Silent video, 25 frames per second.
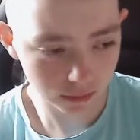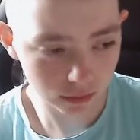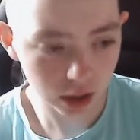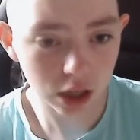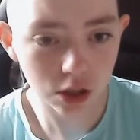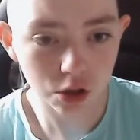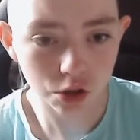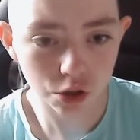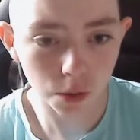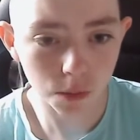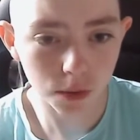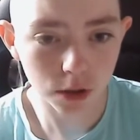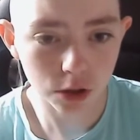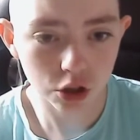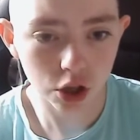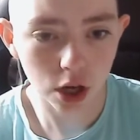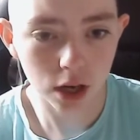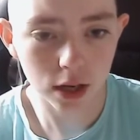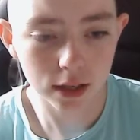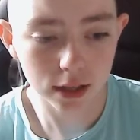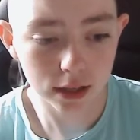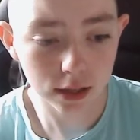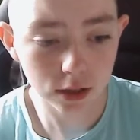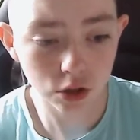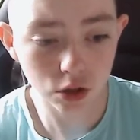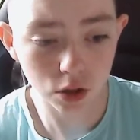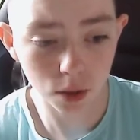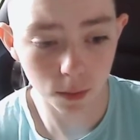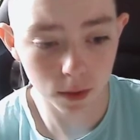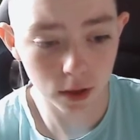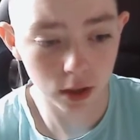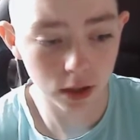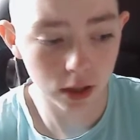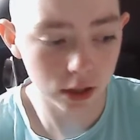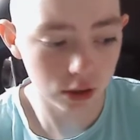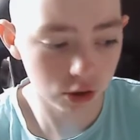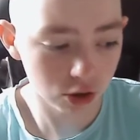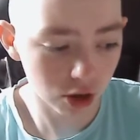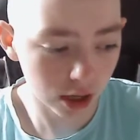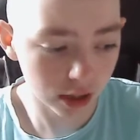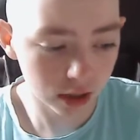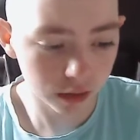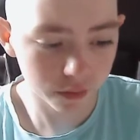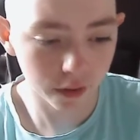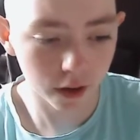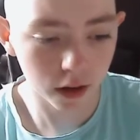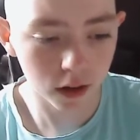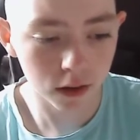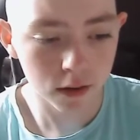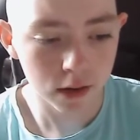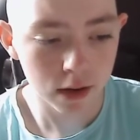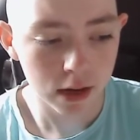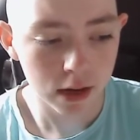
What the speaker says: summer in the transfer.